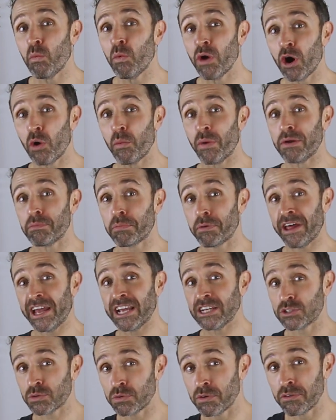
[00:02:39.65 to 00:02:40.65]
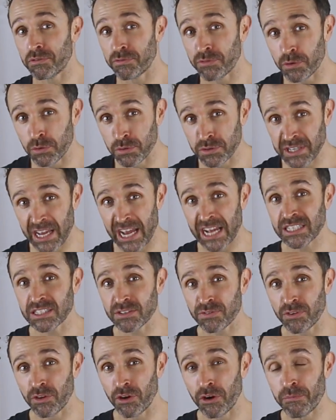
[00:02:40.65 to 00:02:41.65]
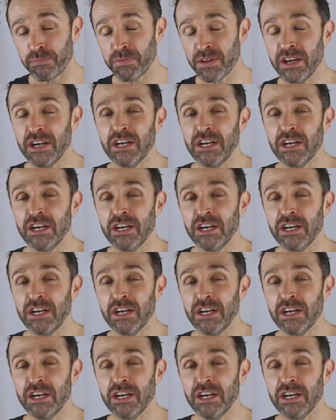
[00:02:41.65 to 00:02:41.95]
well when playing to a full dance floor.